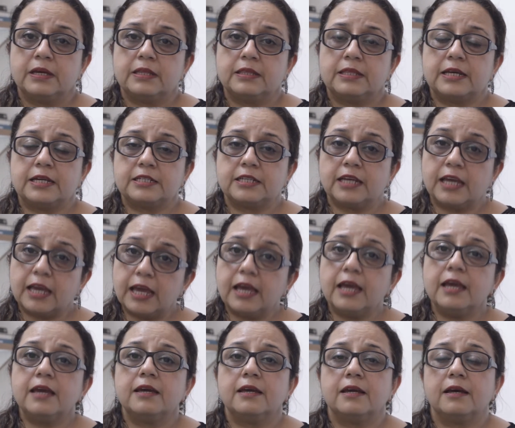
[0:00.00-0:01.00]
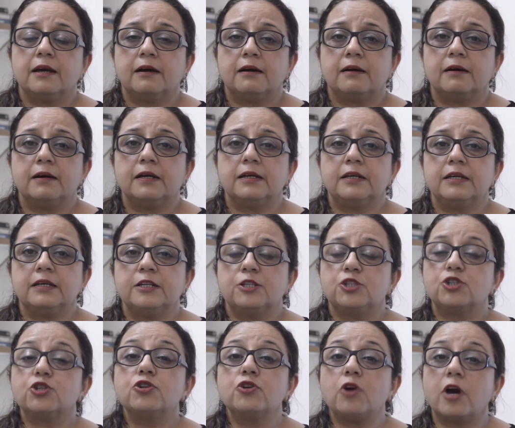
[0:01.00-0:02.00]
That it
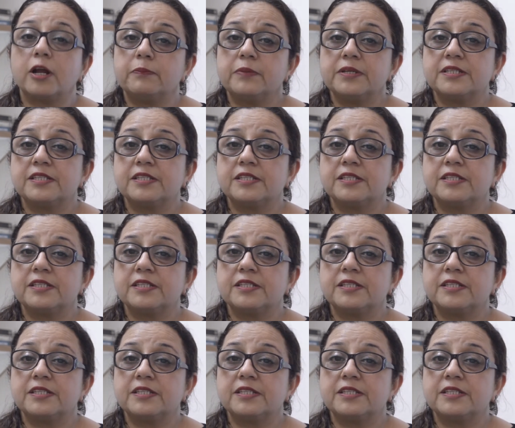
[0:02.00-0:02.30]
should not be